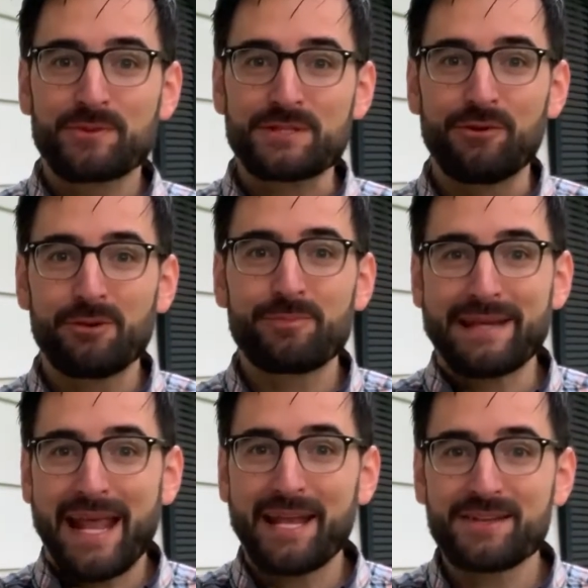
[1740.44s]
was going
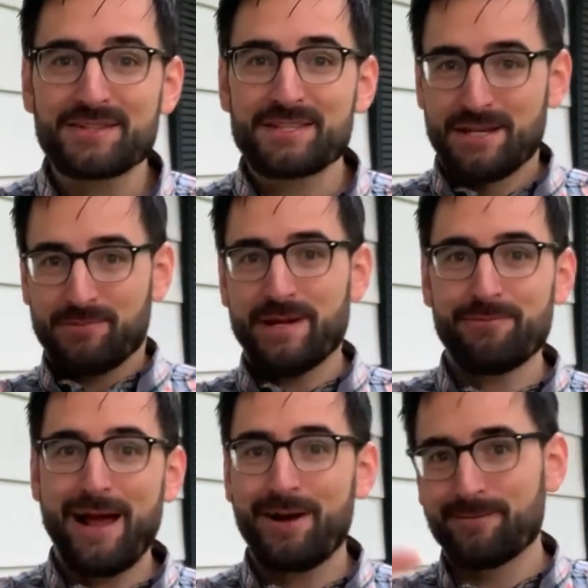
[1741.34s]
bananas,
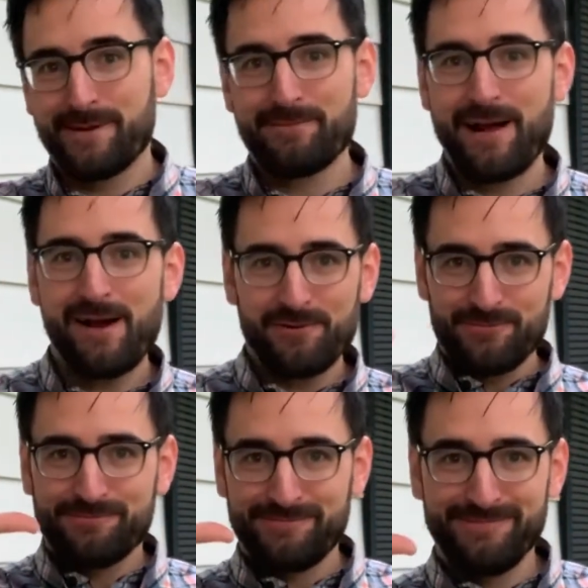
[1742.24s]
reroute,
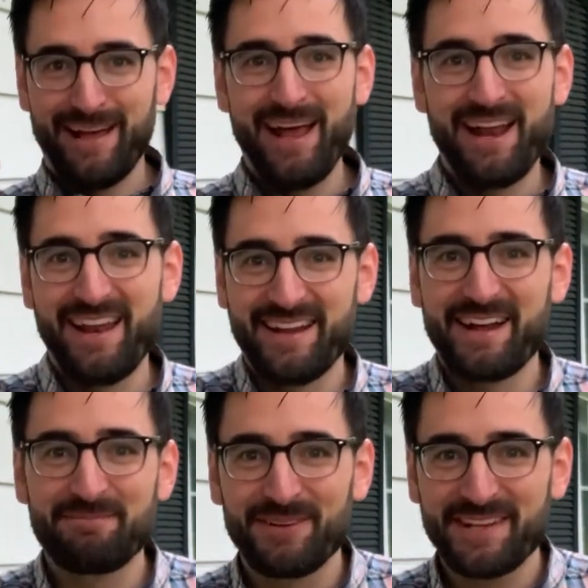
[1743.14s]
and
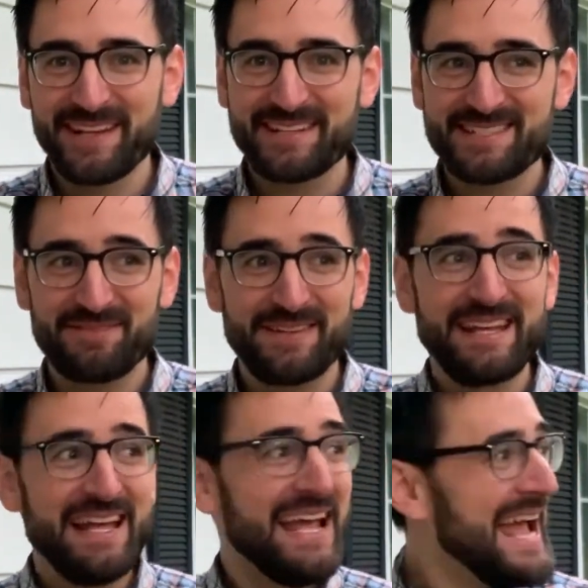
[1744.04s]
I'm looking at Stephanie,
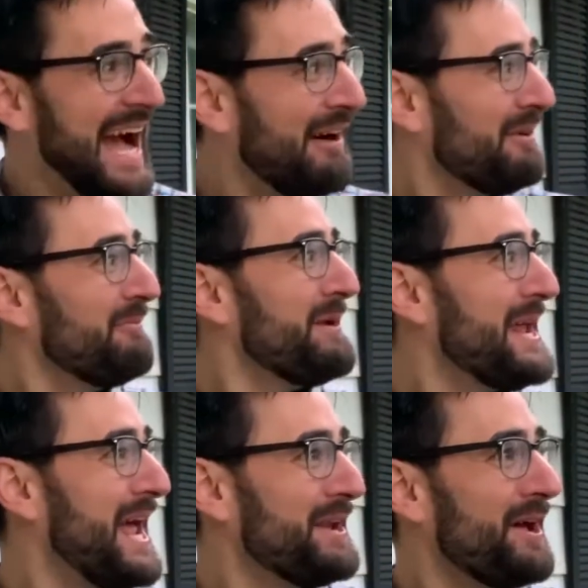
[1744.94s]
how did we
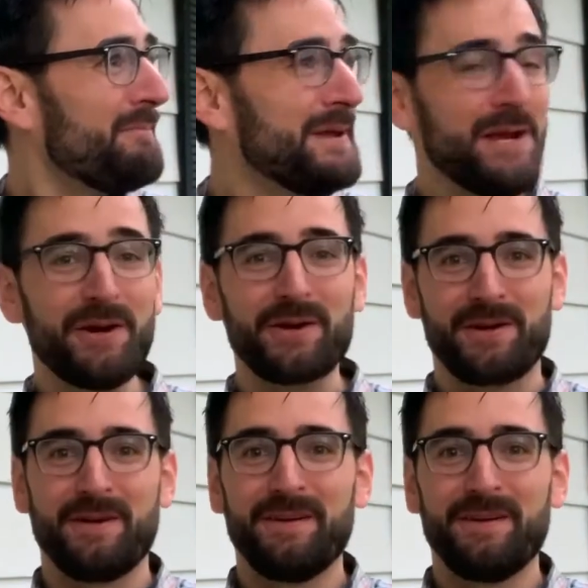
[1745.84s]
end up here?